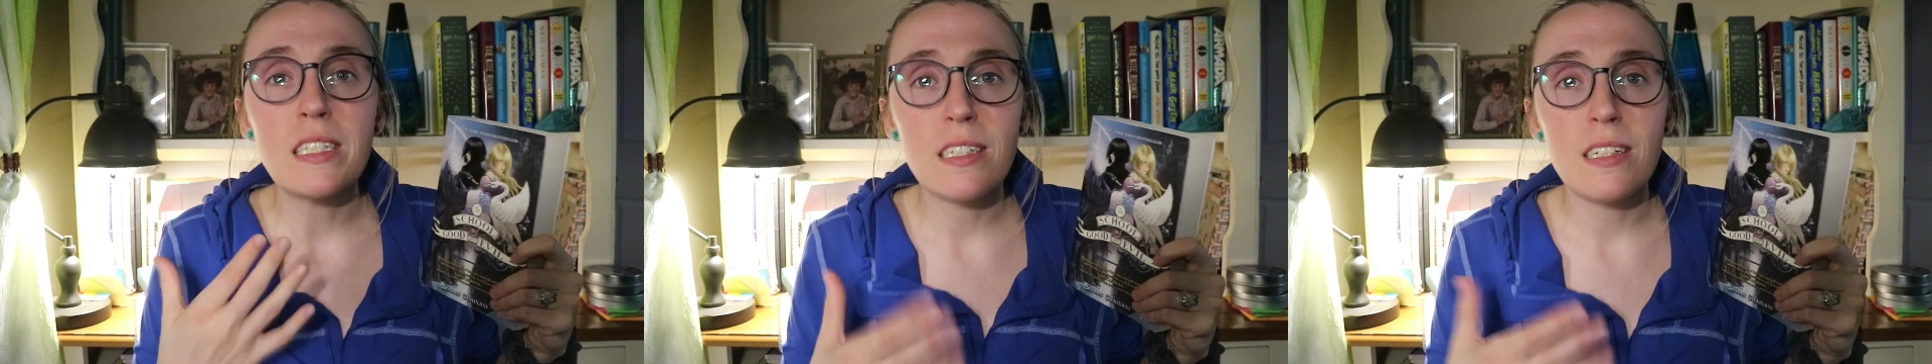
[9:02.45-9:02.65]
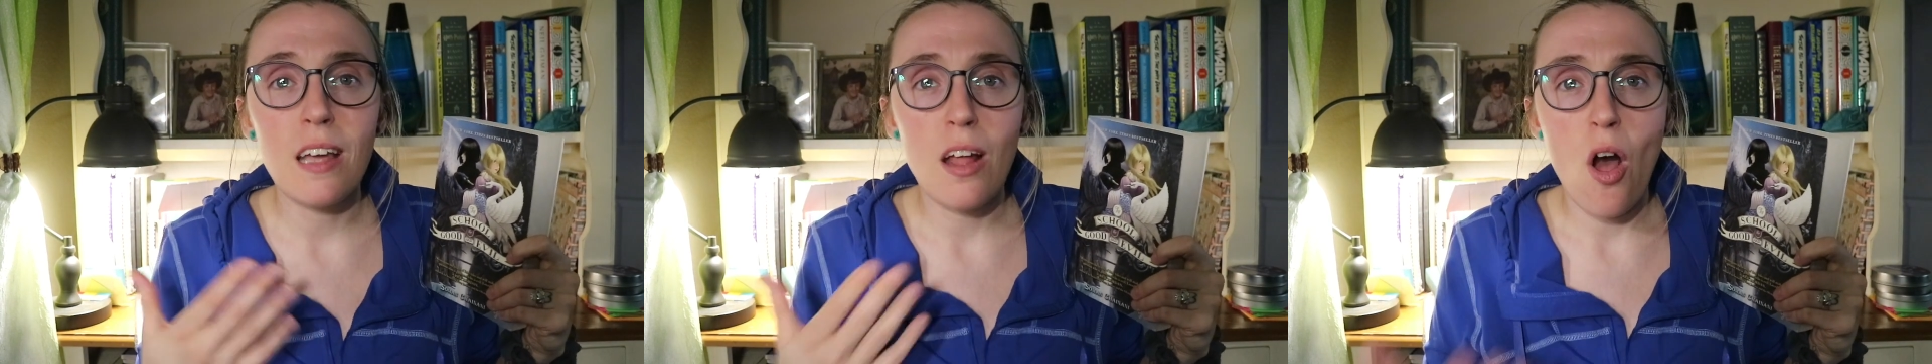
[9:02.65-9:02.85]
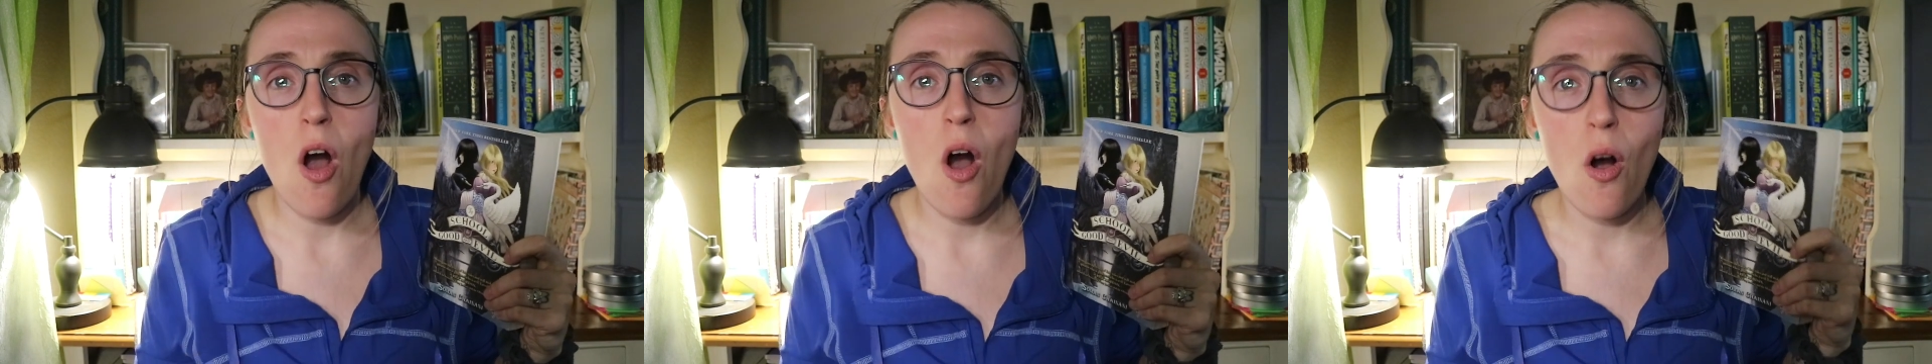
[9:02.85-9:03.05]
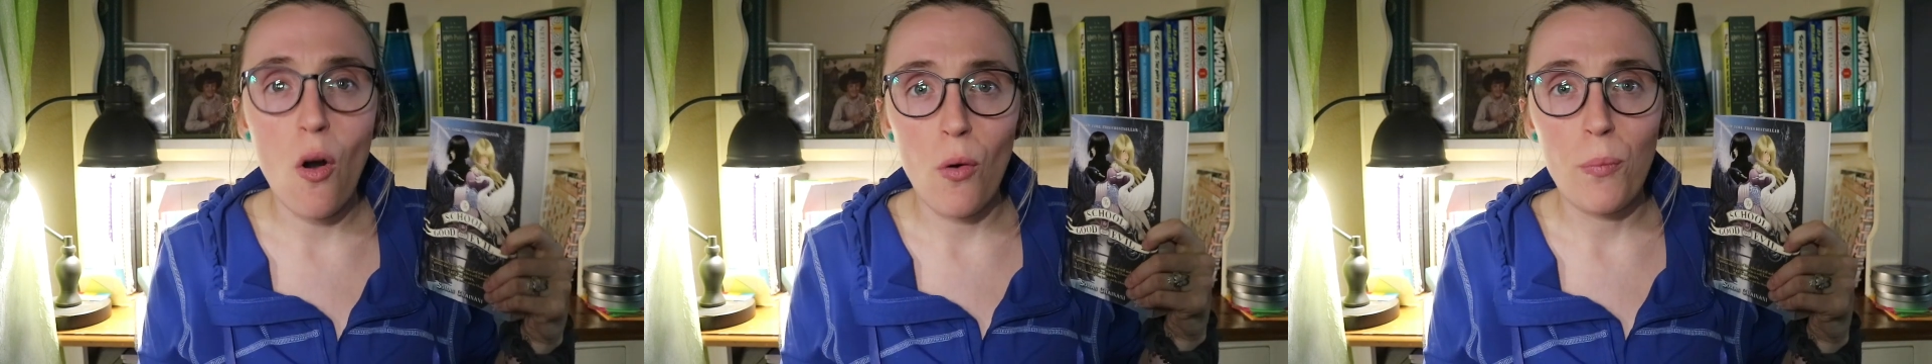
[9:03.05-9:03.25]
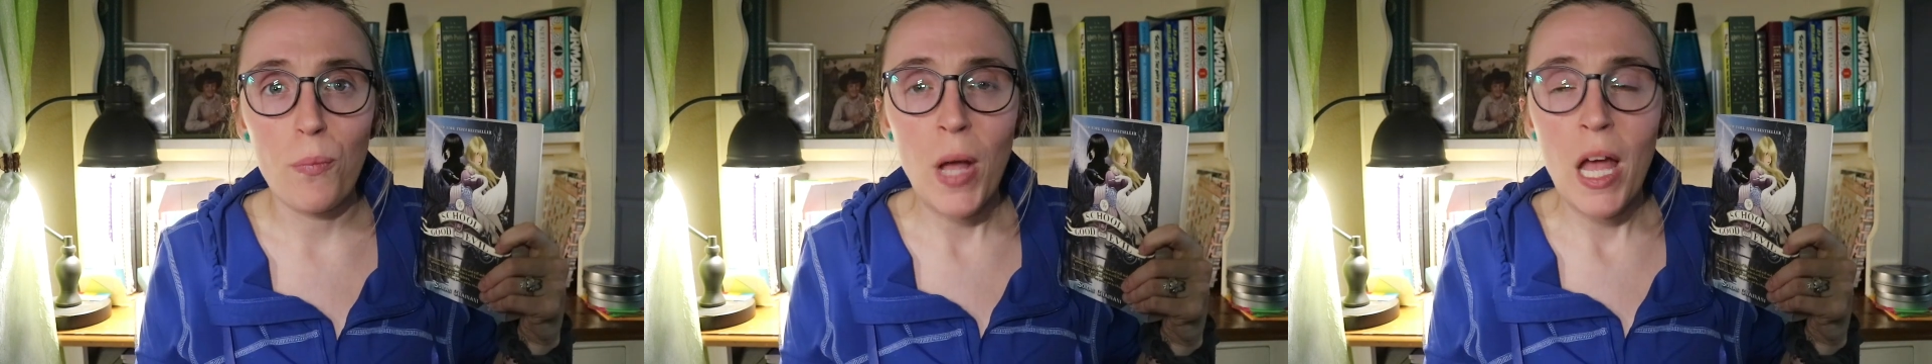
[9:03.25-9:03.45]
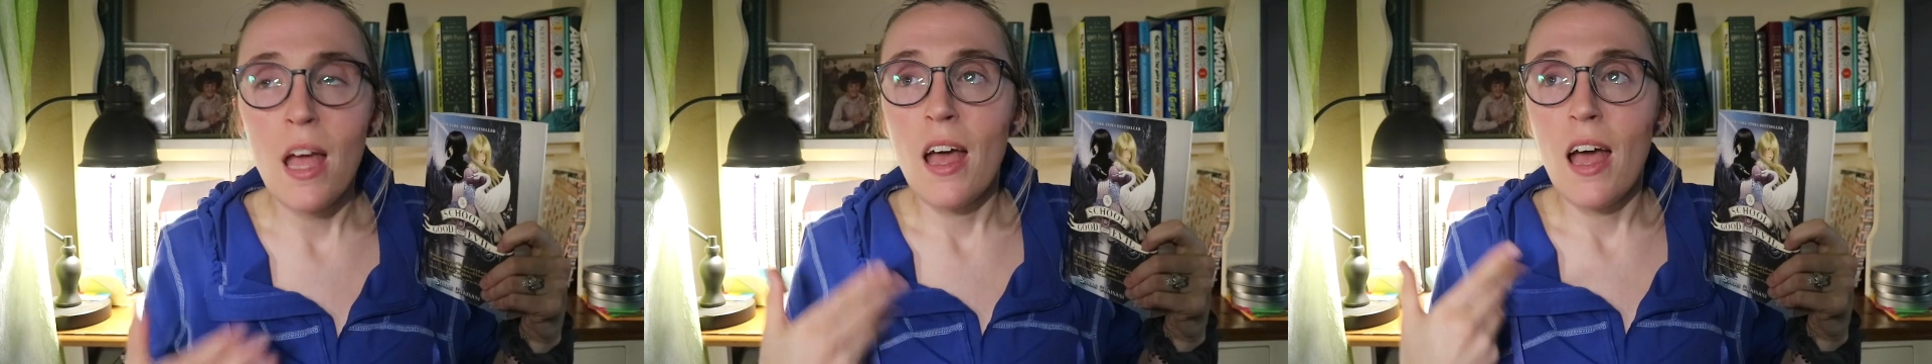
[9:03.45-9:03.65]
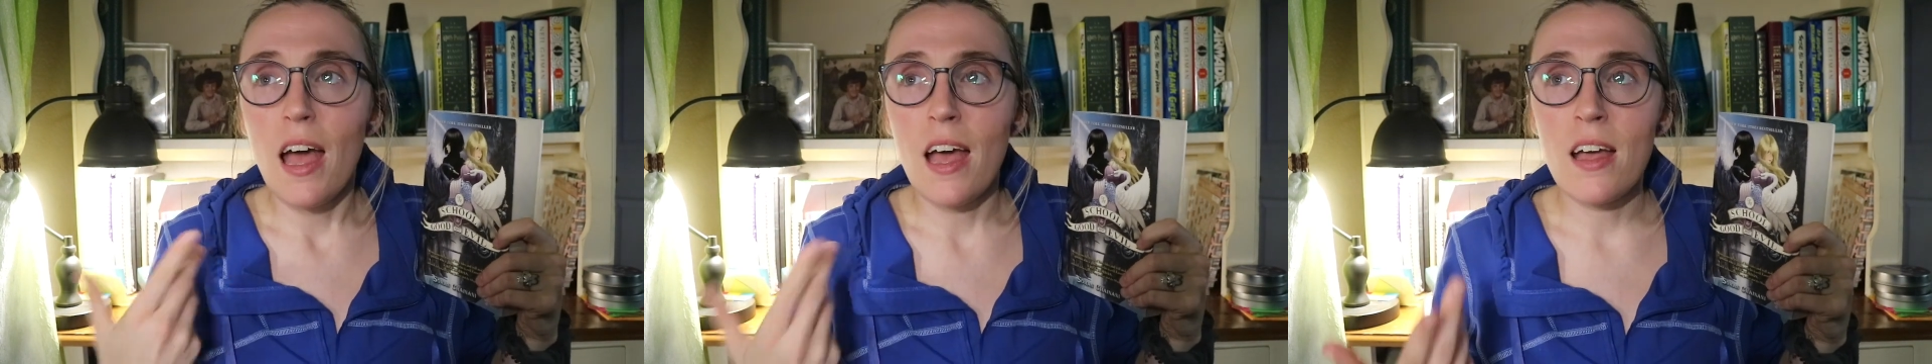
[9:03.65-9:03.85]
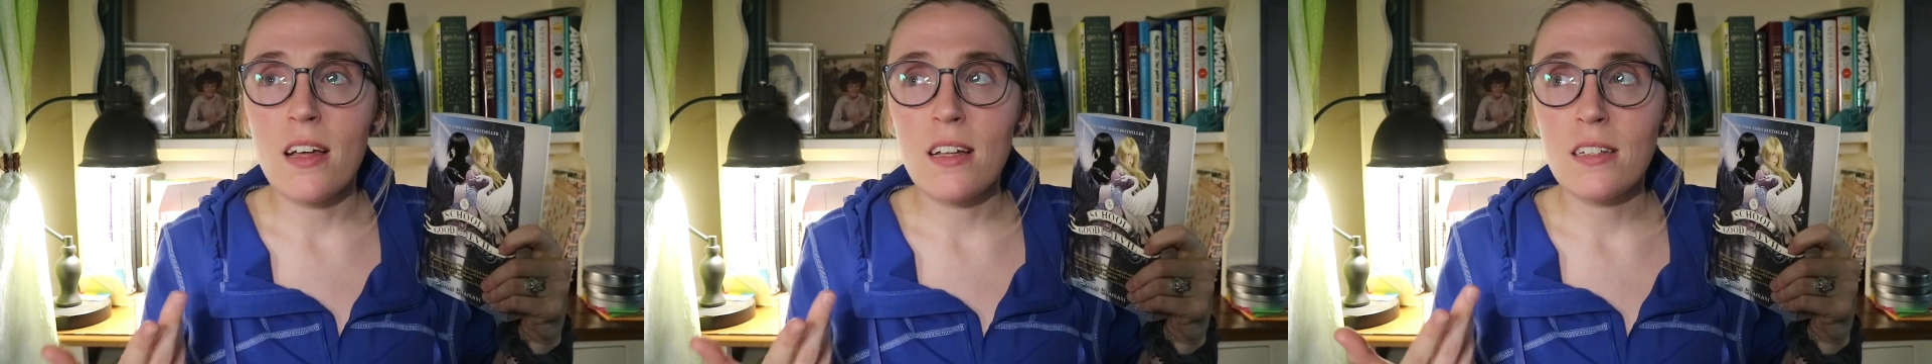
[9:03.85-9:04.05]
to get home
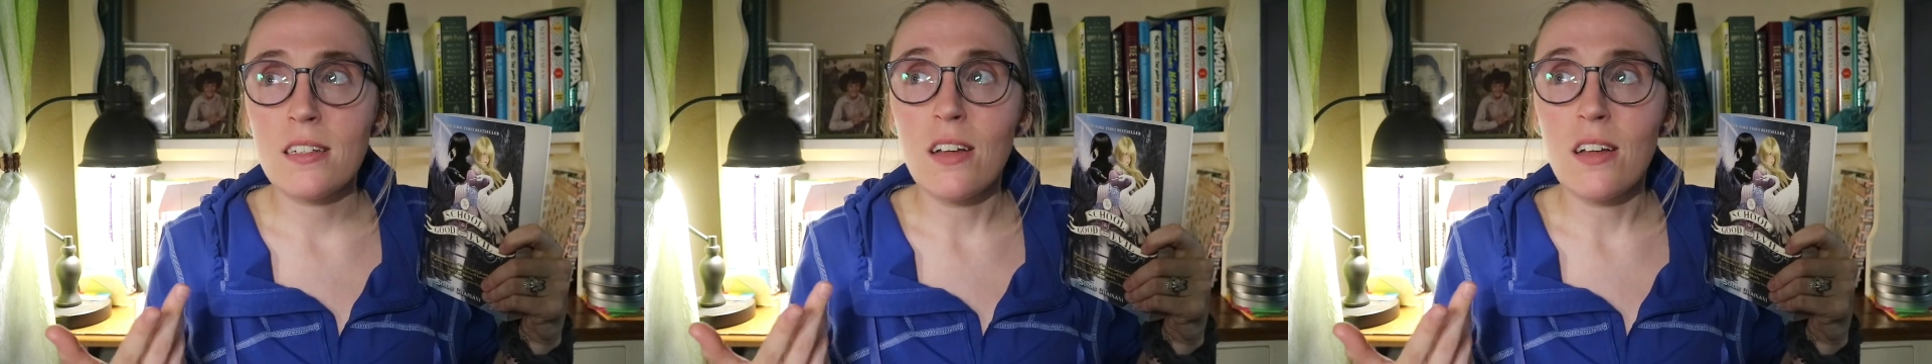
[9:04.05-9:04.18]
and